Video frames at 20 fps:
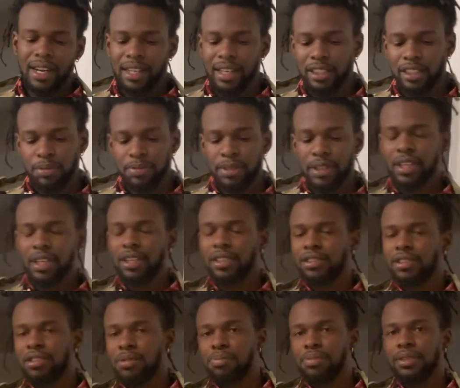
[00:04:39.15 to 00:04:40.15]
guess because
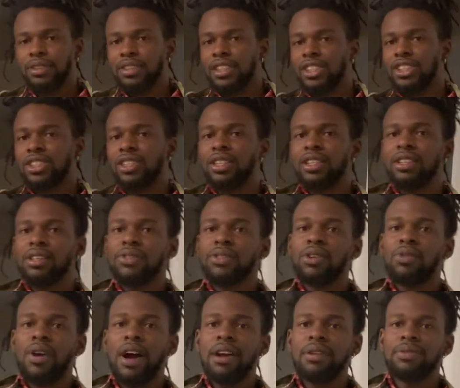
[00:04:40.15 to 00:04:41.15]
the positioning of the
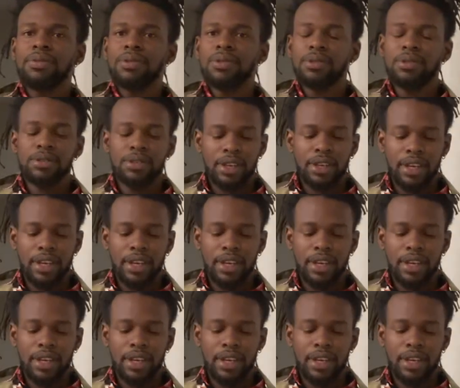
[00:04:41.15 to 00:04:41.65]
rifle